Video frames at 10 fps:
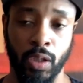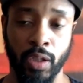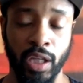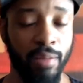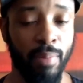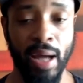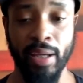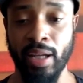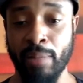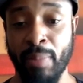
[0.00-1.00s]
Anybody
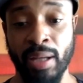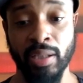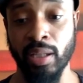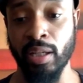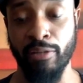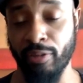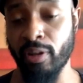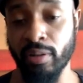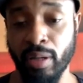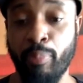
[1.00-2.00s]
that made it to the
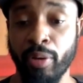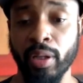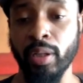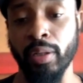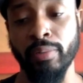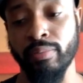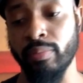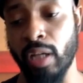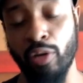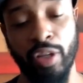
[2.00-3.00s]
NFL, they're pretty good.
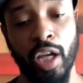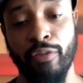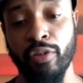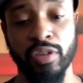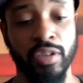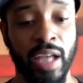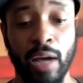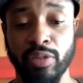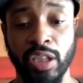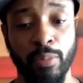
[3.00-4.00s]
I don't care if you're
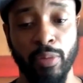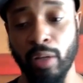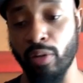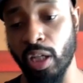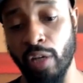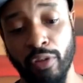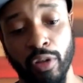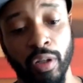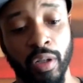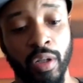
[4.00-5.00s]
scout team, I don't care if you're
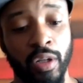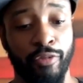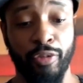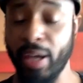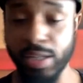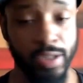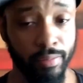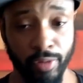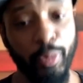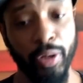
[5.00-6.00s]
a free agent,
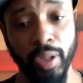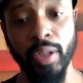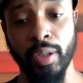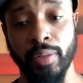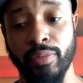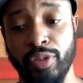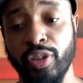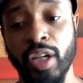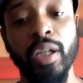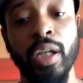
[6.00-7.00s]
you're pretty good.
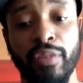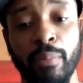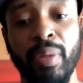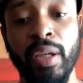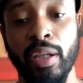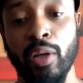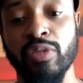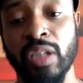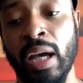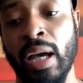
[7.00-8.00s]
You're good enough to be in those
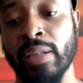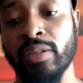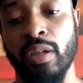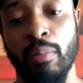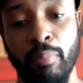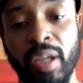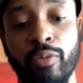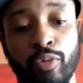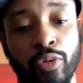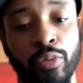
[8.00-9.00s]
guys' meeting
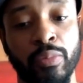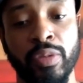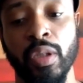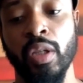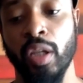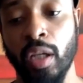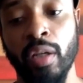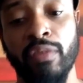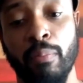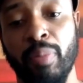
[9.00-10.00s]
rooms, good
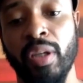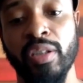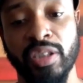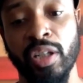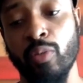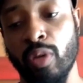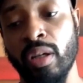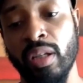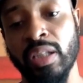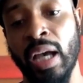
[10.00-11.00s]
enough to be considered one of
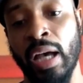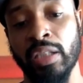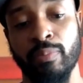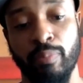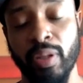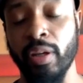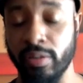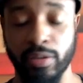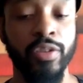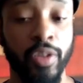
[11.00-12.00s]
these guys'
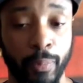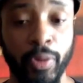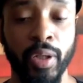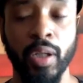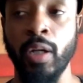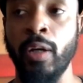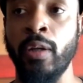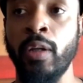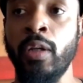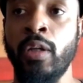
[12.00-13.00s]
players, you're pretty good.
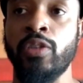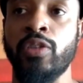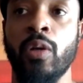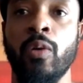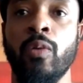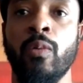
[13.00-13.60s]
So